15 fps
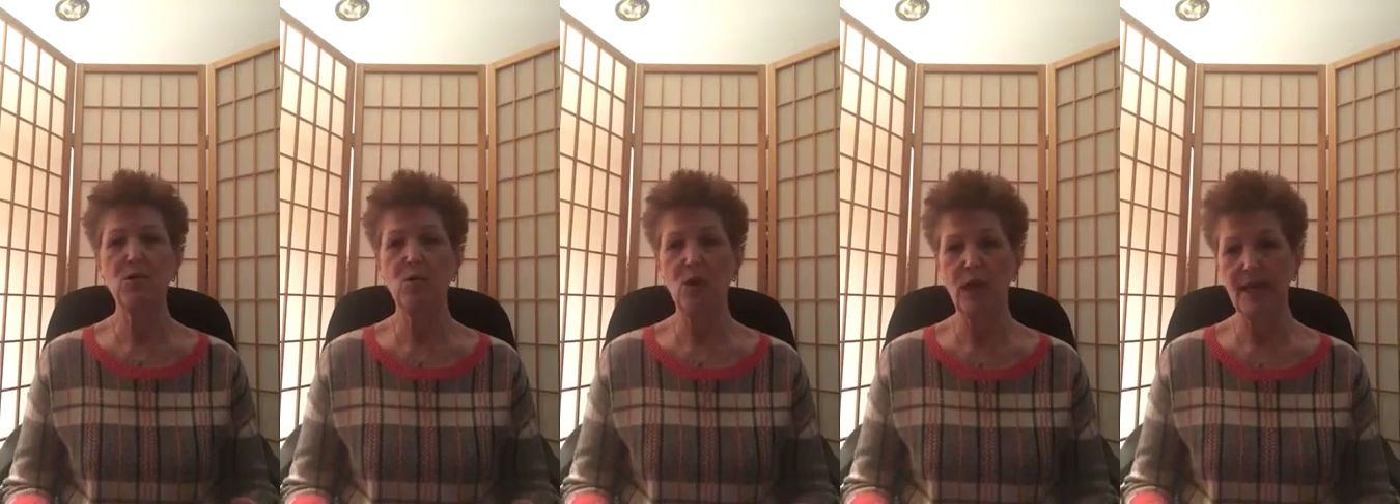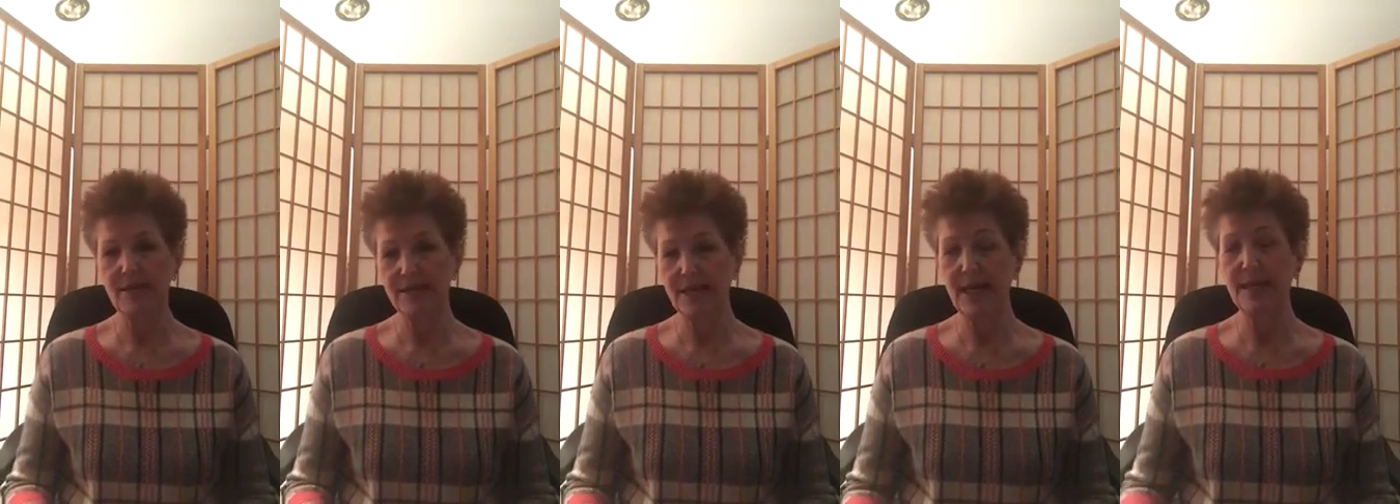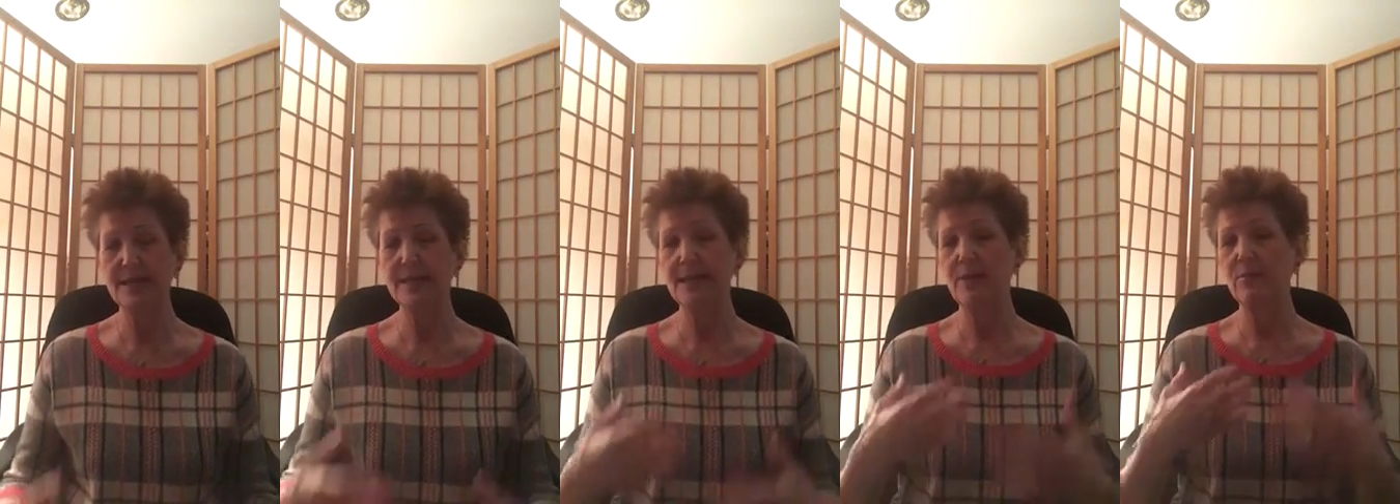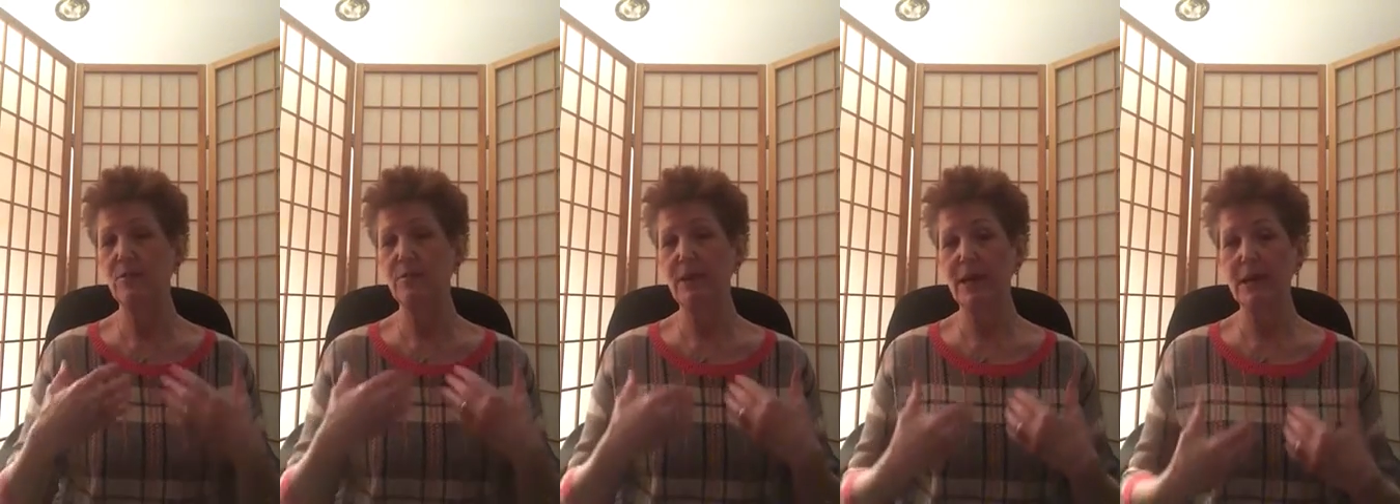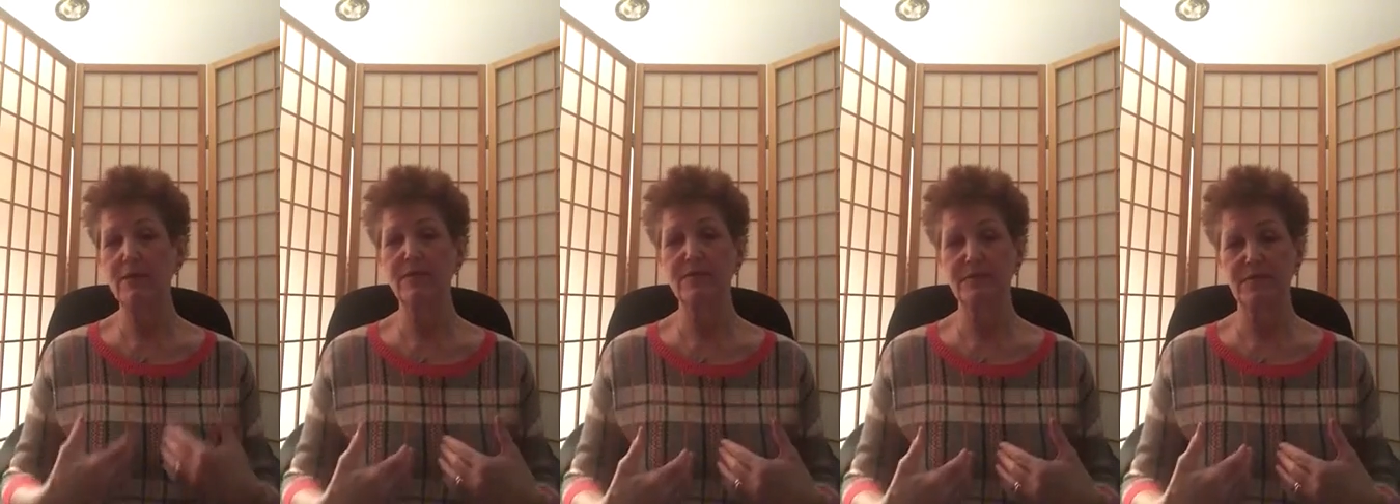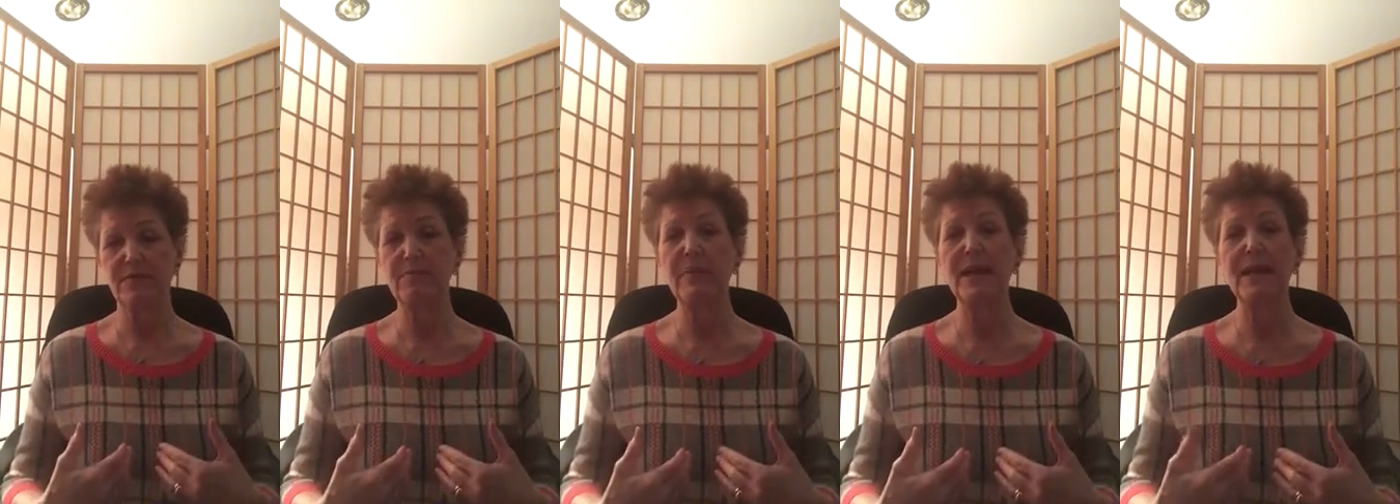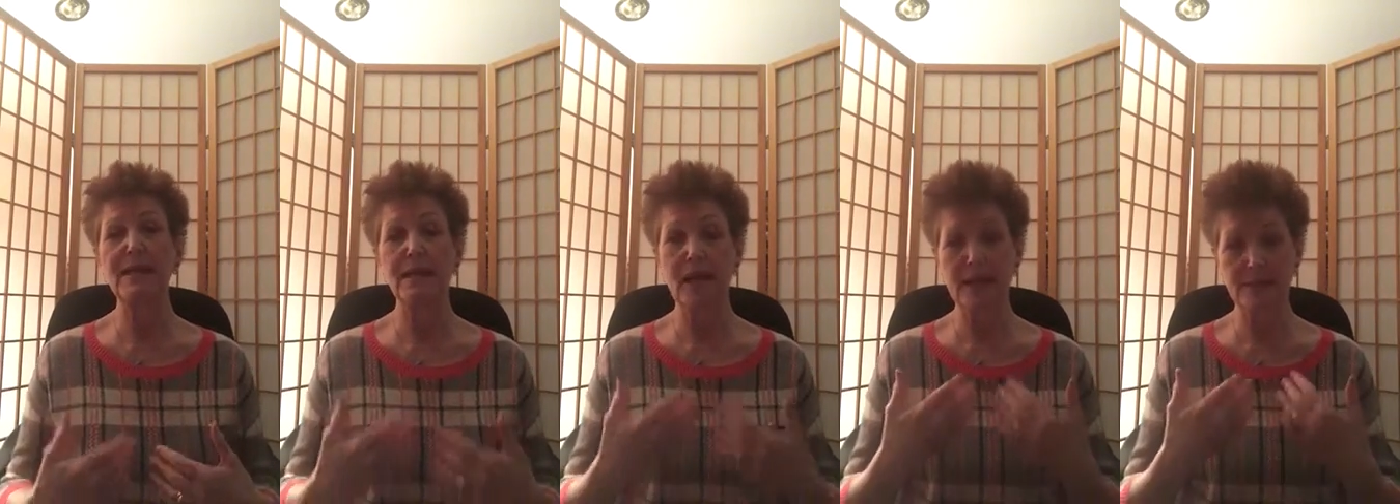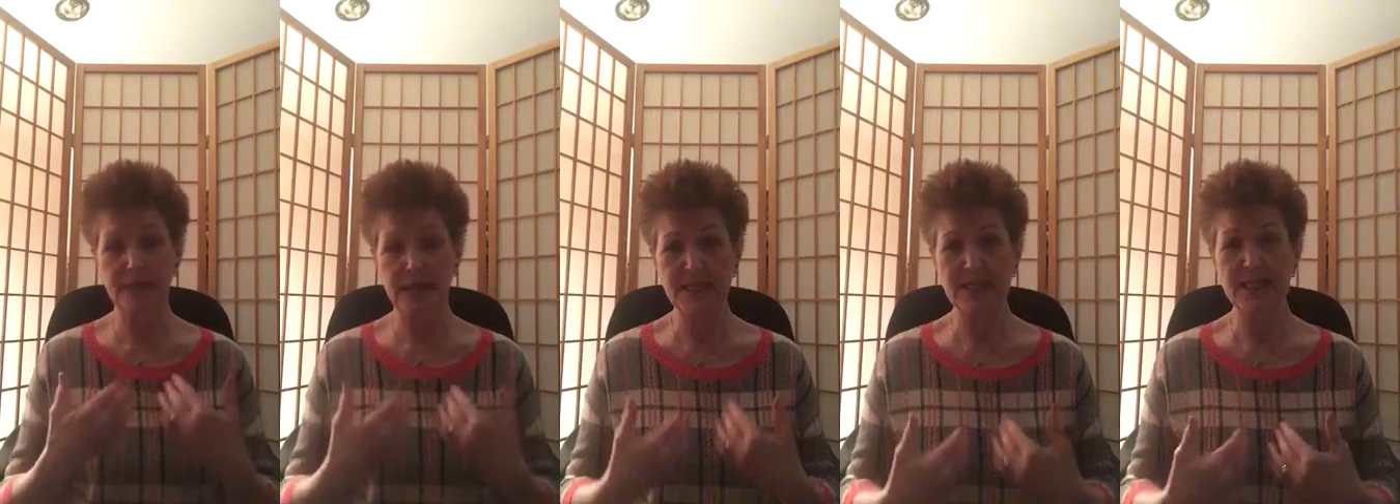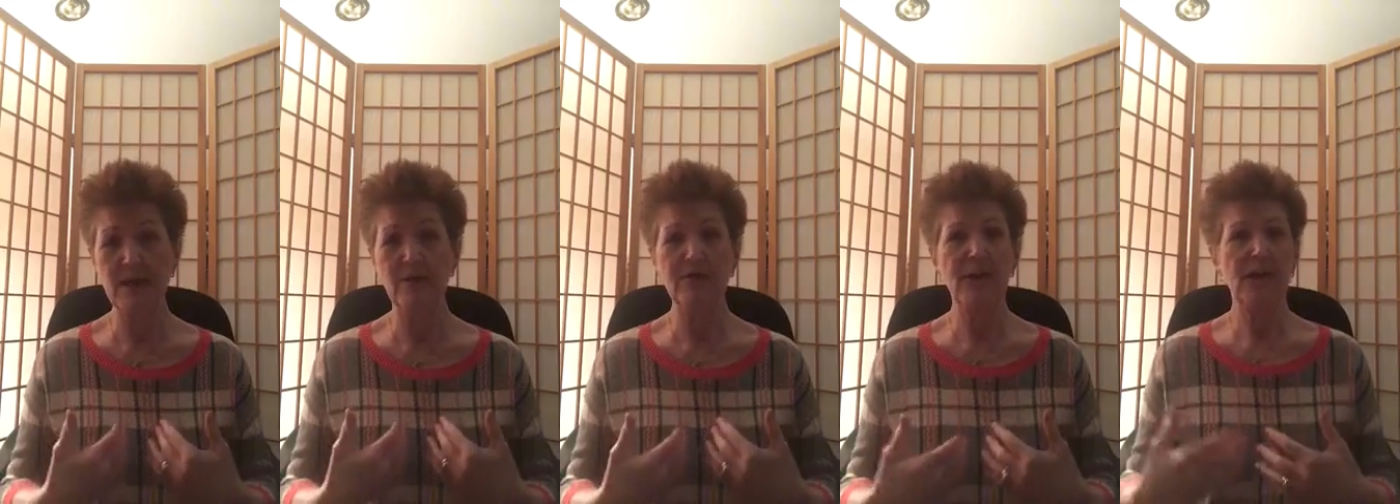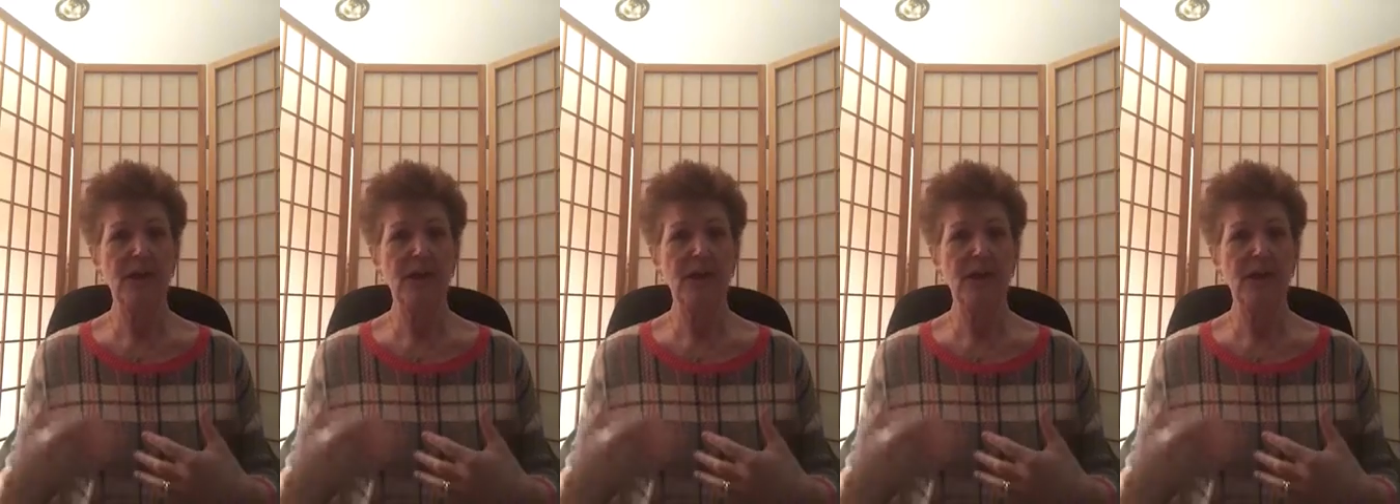call out dates, they will make many like myself